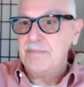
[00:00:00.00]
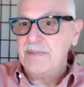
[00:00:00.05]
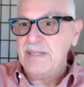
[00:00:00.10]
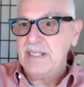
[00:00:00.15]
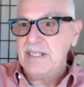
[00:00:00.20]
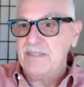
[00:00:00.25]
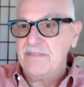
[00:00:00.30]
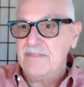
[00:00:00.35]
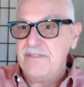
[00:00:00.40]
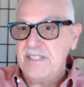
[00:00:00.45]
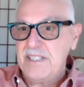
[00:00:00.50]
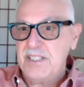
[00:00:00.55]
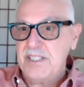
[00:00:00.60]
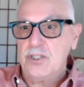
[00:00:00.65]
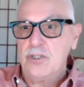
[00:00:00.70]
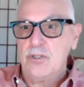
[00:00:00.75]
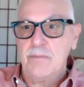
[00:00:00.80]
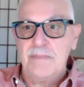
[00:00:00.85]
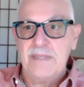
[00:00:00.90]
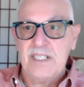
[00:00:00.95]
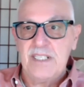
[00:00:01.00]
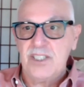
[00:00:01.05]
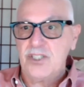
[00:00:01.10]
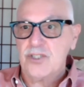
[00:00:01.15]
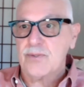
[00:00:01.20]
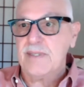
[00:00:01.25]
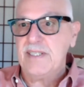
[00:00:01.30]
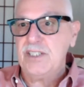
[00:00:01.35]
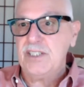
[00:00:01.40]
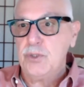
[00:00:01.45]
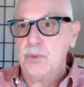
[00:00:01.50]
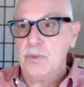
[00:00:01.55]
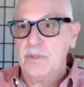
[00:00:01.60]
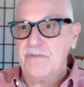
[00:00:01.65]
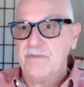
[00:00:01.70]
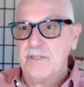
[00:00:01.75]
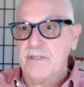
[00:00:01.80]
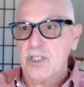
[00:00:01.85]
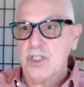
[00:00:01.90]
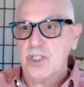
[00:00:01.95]
being a physical ministry to a
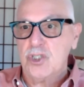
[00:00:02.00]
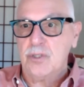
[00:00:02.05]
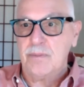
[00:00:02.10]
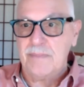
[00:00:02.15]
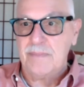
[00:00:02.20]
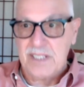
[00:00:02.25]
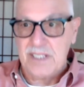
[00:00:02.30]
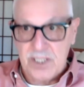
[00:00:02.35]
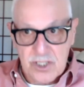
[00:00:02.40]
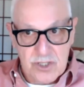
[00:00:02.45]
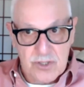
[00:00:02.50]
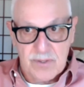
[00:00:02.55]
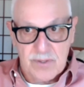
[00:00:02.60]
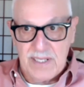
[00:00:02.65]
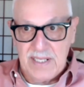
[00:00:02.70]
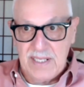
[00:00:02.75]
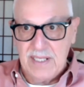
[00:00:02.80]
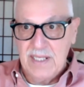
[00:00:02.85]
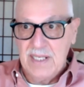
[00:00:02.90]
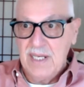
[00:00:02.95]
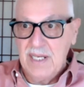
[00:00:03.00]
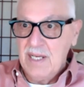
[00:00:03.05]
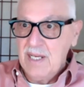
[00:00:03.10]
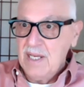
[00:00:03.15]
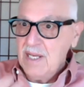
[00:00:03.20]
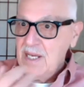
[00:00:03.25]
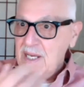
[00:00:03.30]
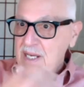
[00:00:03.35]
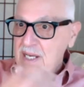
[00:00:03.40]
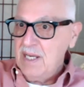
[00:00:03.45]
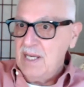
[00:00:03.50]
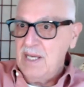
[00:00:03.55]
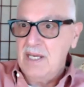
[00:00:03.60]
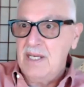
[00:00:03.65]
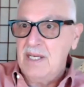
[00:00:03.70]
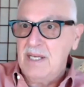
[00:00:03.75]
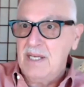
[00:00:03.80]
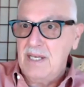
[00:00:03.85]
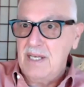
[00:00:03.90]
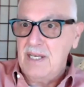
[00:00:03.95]
virtual ministry,
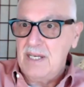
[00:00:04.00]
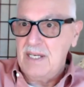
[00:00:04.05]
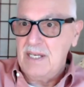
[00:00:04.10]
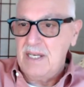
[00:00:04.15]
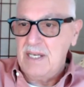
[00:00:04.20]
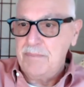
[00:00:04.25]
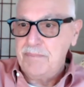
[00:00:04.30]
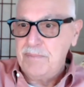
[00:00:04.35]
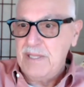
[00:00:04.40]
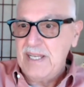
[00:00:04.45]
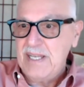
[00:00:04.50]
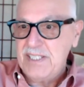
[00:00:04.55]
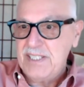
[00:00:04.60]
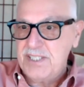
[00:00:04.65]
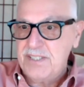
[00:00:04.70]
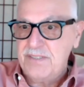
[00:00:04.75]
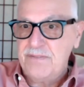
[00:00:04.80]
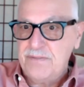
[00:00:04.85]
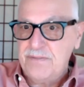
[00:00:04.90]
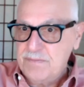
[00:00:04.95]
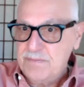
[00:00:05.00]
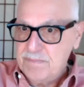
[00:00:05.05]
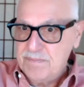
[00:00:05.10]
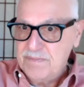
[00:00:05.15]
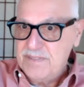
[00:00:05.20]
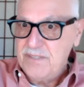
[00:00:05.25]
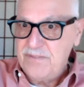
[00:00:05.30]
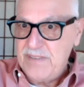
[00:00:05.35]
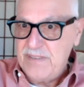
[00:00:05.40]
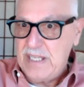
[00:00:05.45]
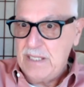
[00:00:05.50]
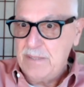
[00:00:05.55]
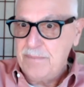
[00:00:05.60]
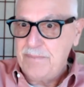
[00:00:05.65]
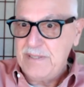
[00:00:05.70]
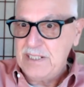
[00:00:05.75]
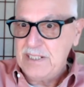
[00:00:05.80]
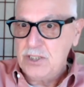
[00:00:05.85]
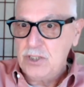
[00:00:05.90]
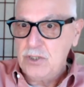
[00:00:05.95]
a place of
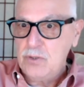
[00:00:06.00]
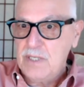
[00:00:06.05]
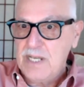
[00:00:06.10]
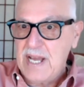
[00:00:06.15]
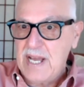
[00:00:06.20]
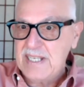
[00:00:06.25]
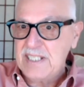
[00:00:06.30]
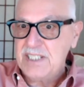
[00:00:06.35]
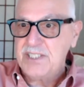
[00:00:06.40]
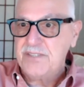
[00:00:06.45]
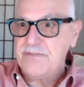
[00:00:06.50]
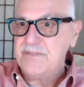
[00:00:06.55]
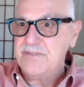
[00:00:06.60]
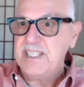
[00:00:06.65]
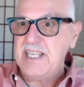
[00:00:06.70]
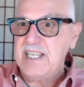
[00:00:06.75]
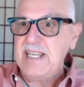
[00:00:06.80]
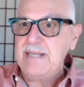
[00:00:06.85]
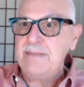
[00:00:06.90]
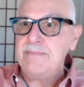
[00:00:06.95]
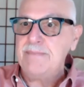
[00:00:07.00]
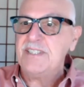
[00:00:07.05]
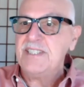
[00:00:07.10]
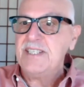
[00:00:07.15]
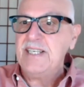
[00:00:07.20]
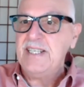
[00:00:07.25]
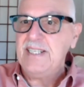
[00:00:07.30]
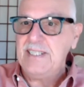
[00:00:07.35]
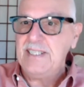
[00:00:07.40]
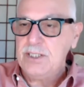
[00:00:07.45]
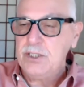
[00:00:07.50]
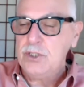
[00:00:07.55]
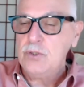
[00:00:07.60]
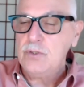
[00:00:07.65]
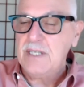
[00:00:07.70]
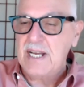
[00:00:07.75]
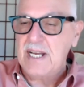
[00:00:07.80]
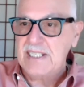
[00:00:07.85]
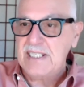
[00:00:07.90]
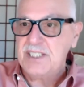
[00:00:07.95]
developing new kinds of teams, needing new
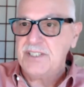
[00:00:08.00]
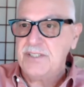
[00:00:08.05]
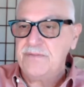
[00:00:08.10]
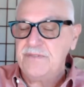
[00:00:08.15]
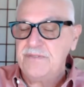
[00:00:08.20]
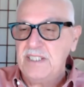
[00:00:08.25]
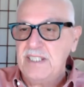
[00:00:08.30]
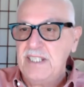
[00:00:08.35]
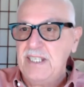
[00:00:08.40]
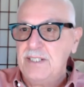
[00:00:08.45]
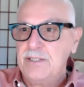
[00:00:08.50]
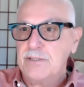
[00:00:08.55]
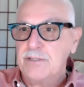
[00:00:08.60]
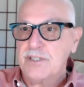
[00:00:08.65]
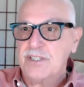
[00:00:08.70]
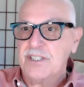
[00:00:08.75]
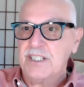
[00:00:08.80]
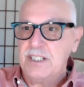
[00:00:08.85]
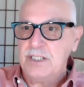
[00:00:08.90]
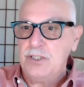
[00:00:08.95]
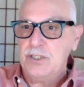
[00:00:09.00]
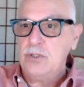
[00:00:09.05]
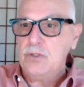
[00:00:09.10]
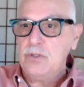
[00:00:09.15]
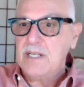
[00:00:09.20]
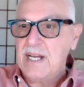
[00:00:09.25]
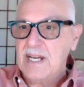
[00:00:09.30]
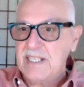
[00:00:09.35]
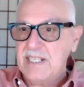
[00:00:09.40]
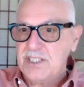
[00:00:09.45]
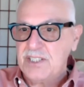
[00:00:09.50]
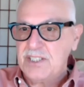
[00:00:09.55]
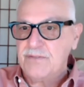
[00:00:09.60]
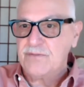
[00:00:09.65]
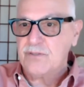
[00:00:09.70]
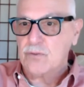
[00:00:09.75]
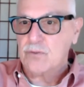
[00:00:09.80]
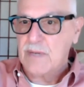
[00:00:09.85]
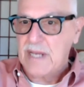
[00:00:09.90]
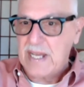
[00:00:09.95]
kinds of leaders and new kinds of
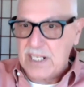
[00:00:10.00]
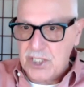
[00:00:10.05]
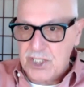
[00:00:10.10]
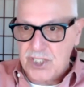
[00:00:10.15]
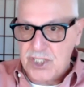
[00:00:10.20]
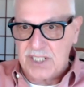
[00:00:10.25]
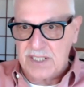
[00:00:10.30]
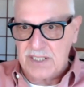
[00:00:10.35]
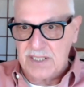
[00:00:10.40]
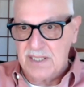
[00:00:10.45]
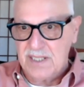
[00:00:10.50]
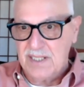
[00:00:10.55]
direction.